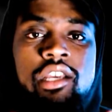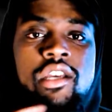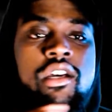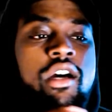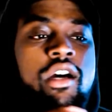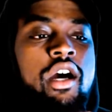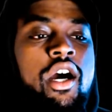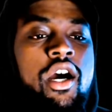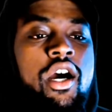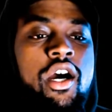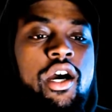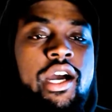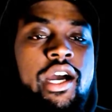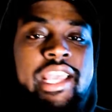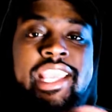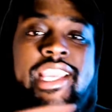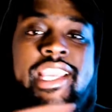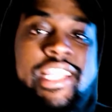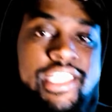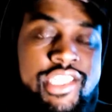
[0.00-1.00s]
uh,
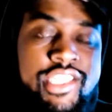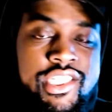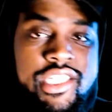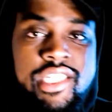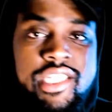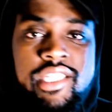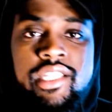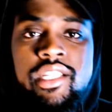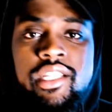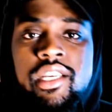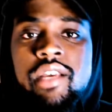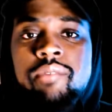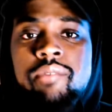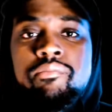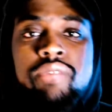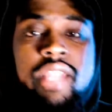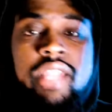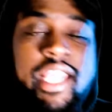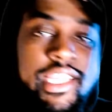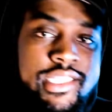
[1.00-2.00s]
engine,
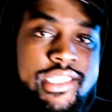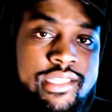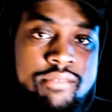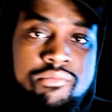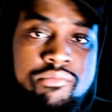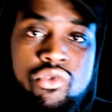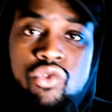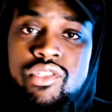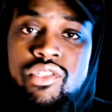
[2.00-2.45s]
blazing moves.